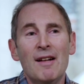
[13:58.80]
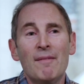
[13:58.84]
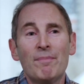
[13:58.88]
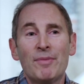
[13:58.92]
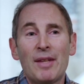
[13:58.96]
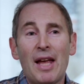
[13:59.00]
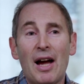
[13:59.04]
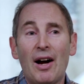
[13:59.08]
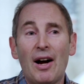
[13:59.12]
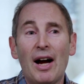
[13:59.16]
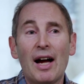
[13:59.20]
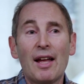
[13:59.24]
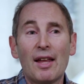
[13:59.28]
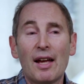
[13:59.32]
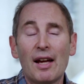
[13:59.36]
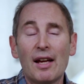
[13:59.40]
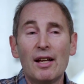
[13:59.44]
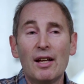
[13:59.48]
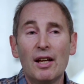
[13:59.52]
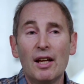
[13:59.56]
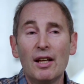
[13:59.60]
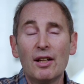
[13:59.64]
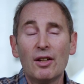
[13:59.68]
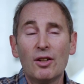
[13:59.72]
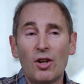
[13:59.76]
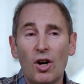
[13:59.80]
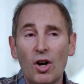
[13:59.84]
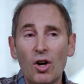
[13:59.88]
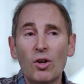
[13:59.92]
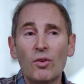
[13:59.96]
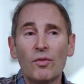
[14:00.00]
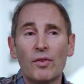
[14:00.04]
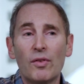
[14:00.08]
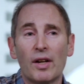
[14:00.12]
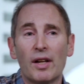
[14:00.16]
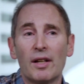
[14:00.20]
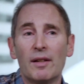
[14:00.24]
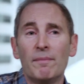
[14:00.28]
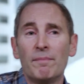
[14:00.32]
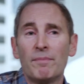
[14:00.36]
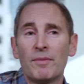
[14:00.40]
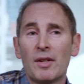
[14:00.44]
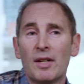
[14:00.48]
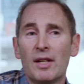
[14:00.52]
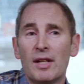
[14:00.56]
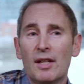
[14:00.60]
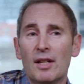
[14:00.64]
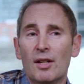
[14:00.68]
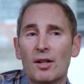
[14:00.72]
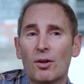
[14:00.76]
Now, in COVID,
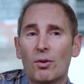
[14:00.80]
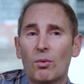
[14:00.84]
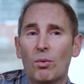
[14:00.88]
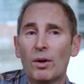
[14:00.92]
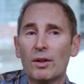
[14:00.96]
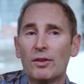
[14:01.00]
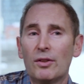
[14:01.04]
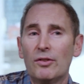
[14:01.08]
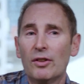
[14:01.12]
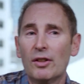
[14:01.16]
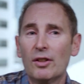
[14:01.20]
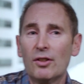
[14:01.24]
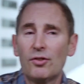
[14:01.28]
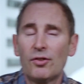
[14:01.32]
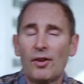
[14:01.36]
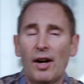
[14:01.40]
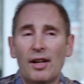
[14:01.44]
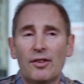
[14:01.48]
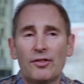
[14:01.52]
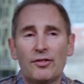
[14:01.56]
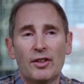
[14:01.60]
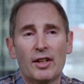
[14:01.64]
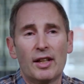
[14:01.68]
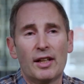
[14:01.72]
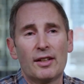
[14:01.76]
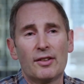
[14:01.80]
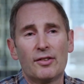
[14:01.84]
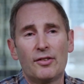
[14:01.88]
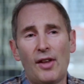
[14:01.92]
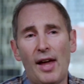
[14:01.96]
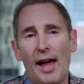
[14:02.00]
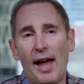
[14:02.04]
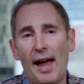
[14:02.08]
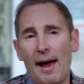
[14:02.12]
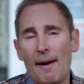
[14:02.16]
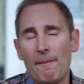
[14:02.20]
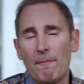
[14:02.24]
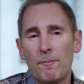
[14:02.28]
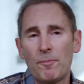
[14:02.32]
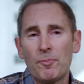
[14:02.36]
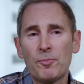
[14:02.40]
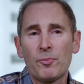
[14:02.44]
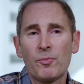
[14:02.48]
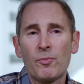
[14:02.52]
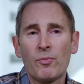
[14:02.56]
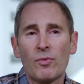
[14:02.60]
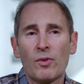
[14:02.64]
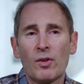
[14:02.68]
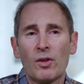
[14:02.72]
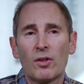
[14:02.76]
what's interesting is that
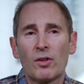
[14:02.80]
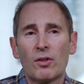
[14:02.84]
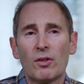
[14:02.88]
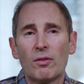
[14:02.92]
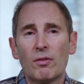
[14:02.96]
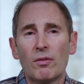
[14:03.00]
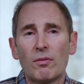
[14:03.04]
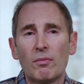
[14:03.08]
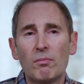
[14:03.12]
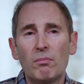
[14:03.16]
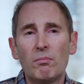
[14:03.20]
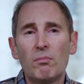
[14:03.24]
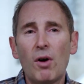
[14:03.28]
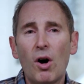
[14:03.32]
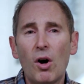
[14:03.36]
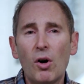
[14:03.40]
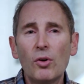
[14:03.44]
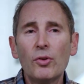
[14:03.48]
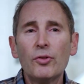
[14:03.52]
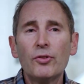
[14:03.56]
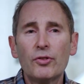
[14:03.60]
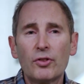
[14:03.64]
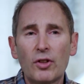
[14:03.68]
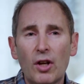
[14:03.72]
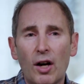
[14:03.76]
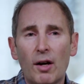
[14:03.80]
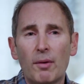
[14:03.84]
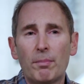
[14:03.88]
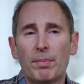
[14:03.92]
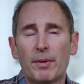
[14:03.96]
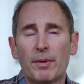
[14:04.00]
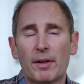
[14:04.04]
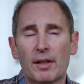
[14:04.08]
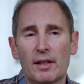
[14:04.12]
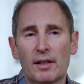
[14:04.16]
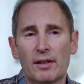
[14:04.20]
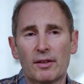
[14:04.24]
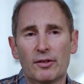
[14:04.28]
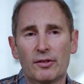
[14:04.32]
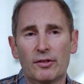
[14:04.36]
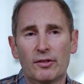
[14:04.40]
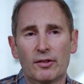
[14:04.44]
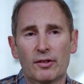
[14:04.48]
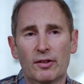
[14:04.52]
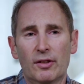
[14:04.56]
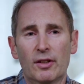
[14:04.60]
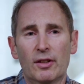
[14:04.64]
most companies